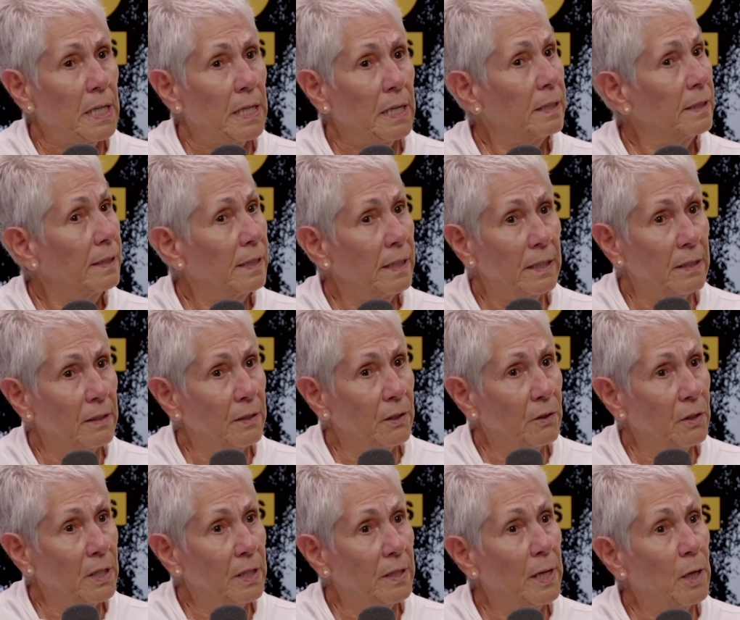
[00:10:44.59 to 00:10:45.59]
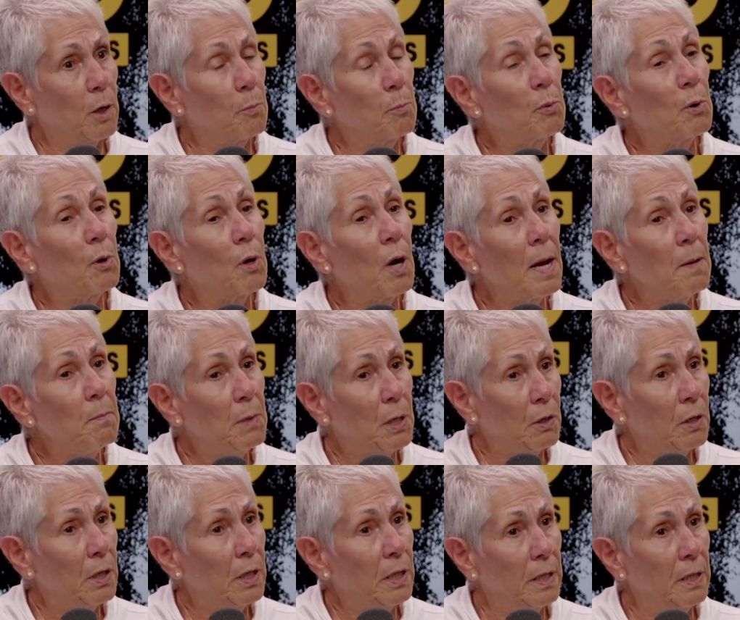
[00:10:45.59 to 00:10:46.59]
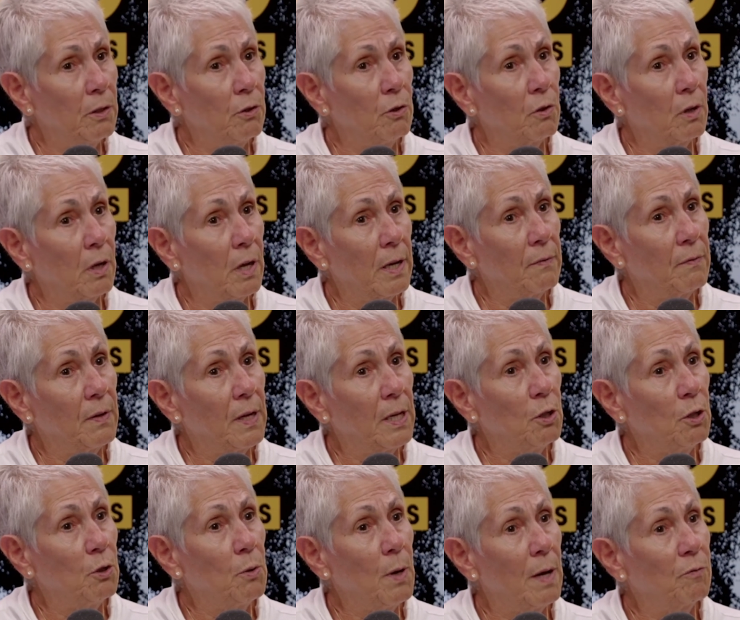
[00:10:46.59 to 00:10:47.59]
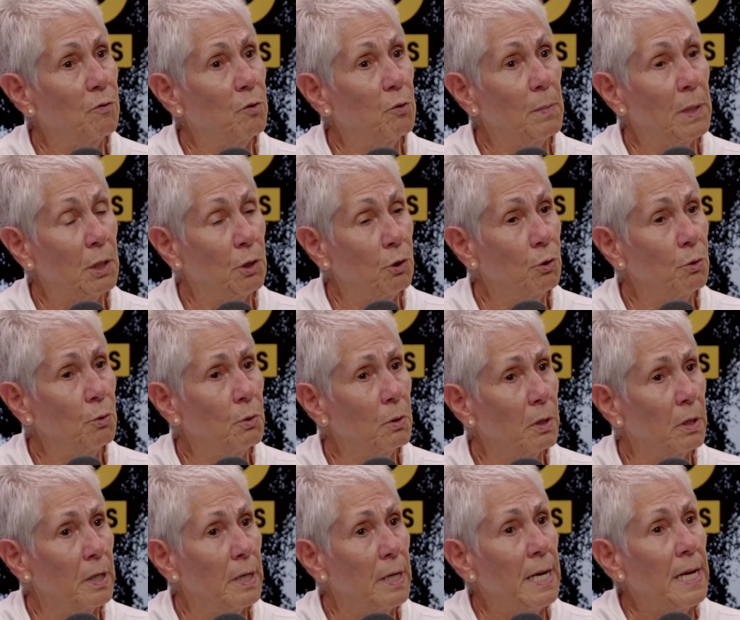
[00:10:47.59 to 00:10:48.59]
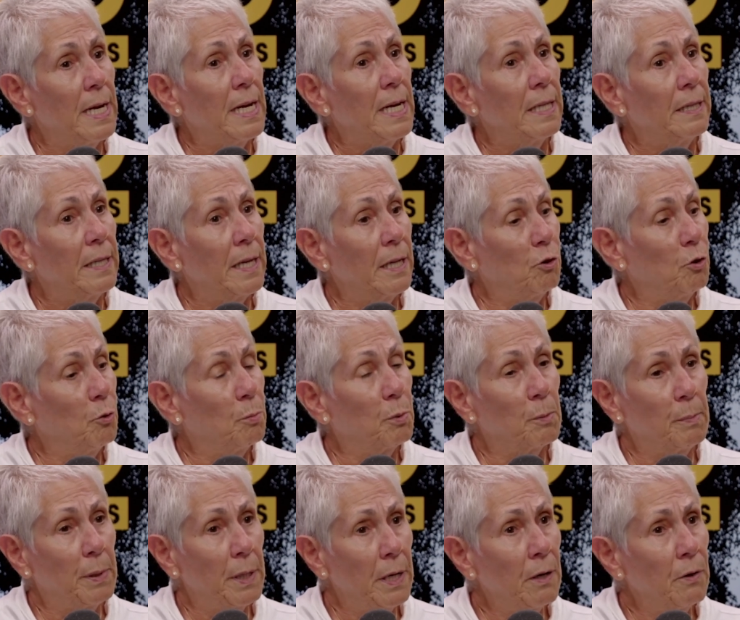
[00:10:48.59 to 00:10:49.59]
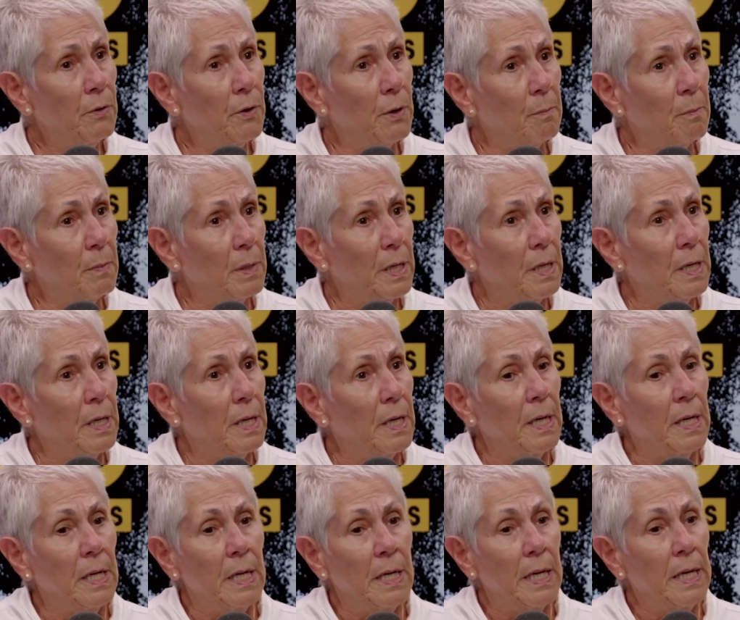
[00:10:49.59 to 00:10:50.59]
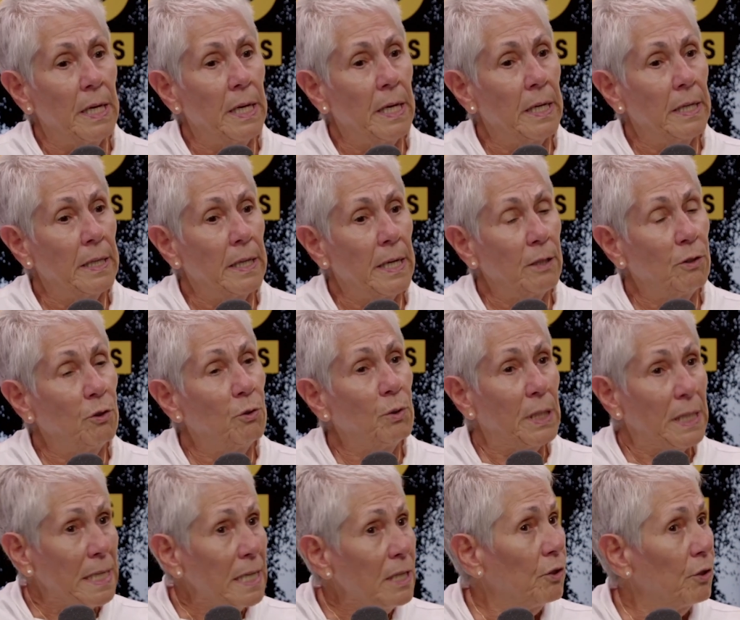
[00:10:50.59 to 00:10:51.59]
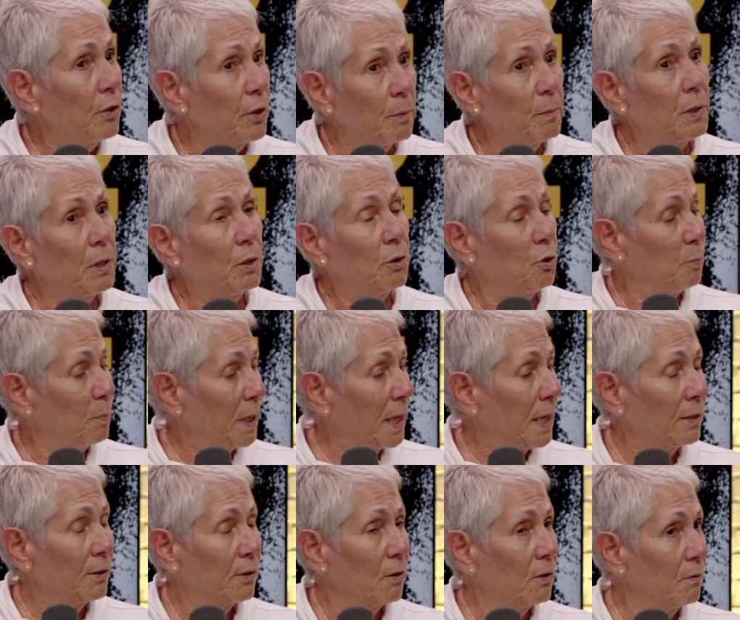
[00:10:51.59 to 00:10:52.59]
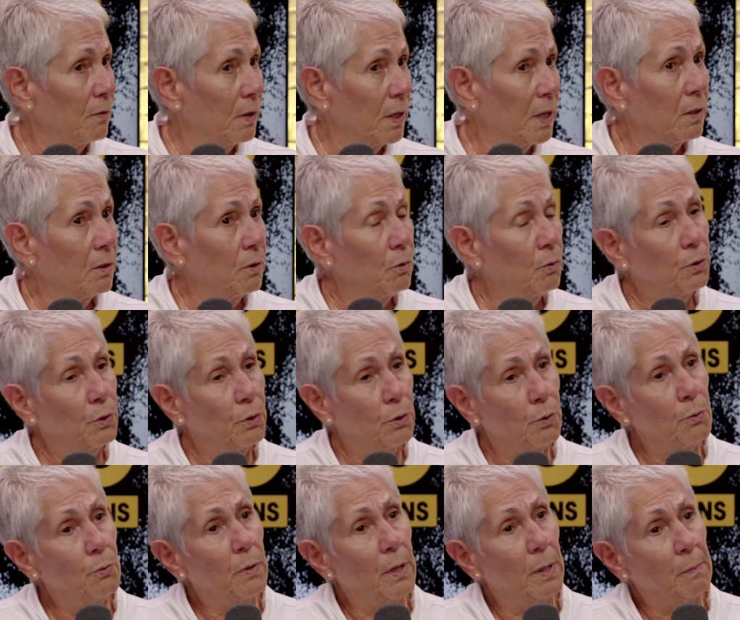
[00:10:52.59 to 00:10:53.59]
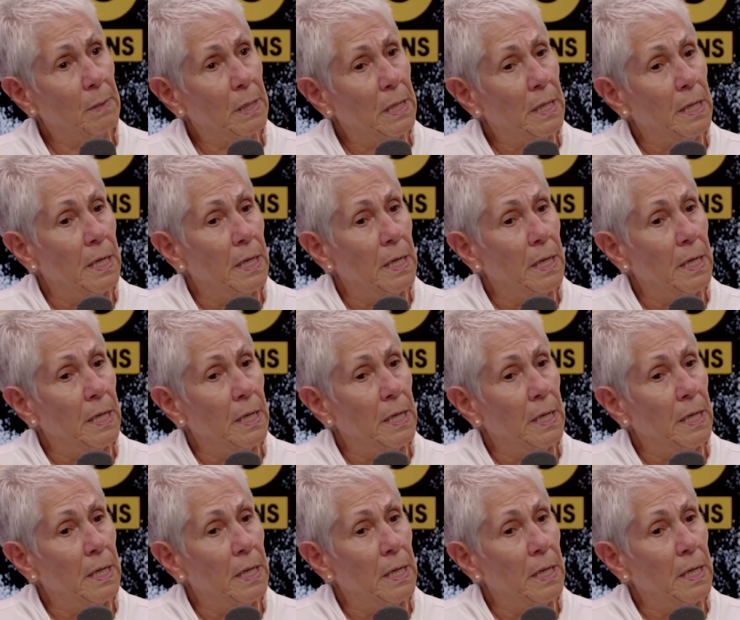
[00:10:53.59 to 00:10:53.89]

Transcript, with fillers: not secondary. They are primary in your life, and you have to make sure that you prepare them mm-hmm. and that you teach them and that you pass on values For to sure. them.